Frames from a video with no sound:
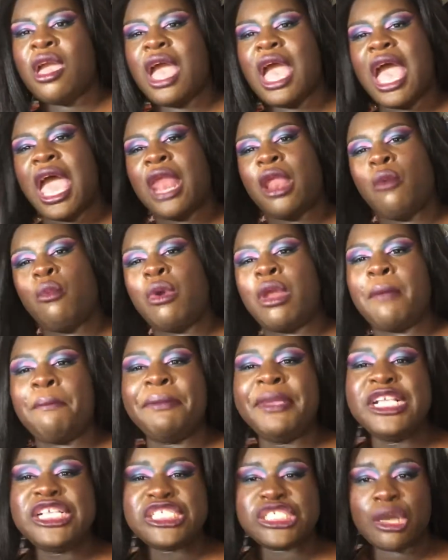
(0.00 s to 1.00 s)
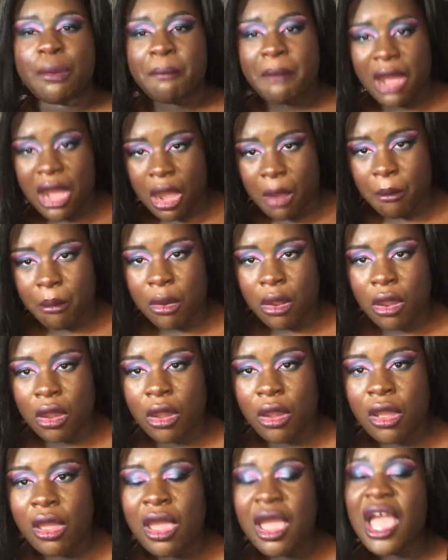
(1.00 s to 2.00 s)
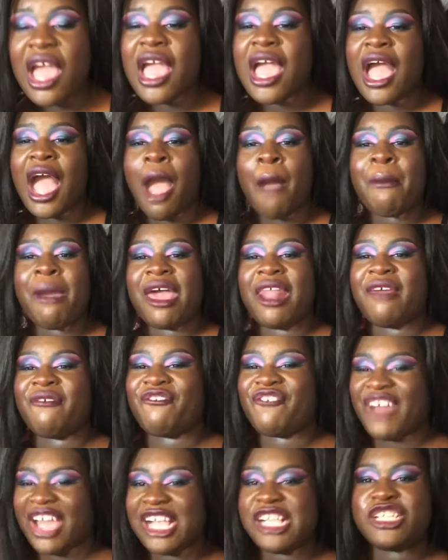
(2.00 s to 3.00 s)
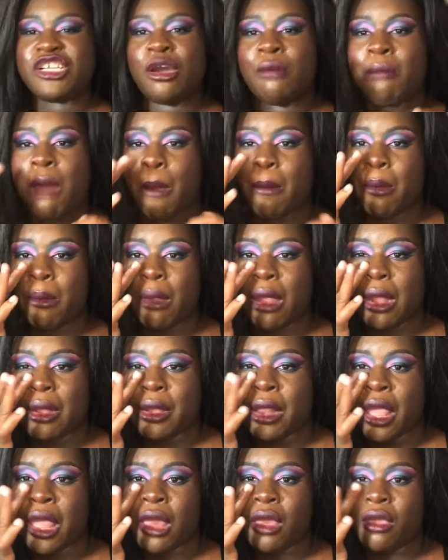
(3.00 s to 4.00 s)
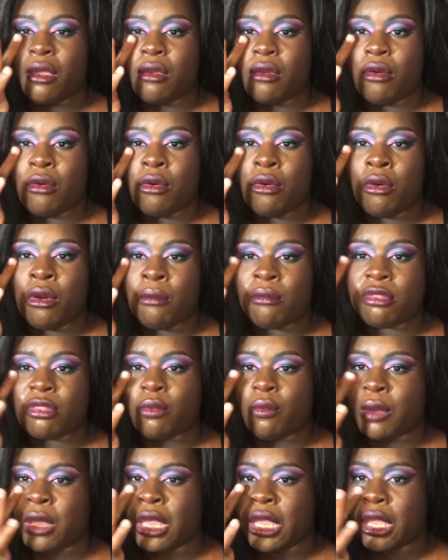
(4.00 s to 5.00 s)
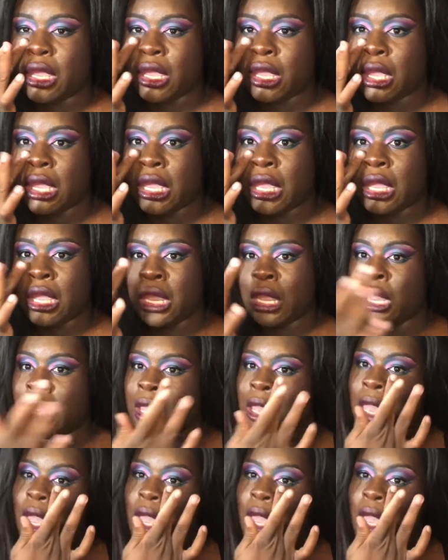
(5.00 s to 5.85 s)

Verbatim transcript: I don't want to meet your mama. I'm about to fight your mama right now. Oh, I'm sweating.